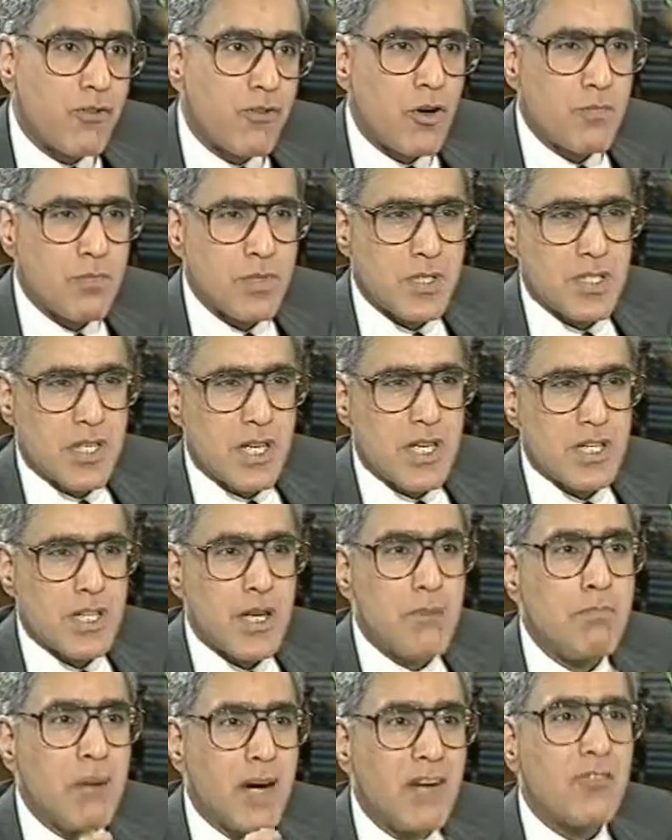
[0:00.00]
4%
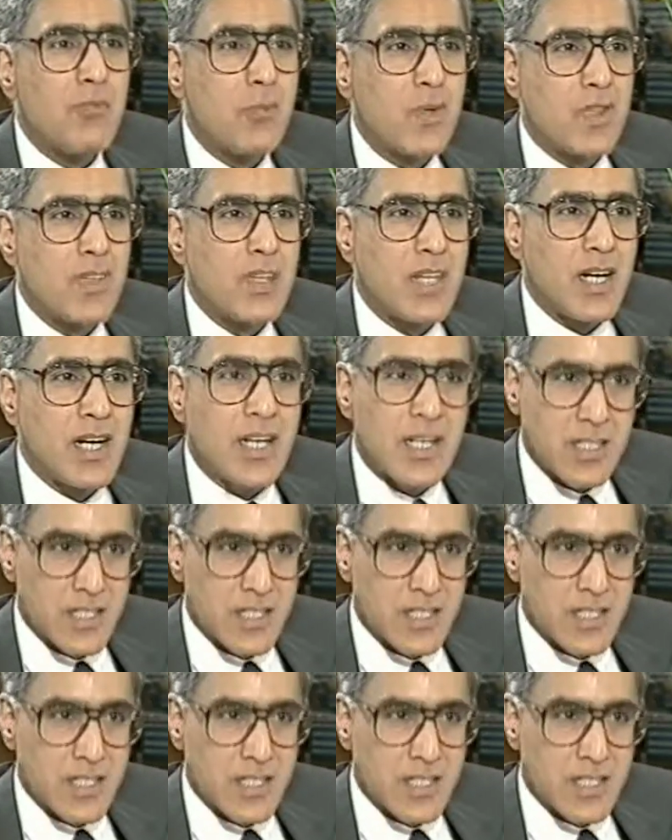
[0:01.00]
above what they are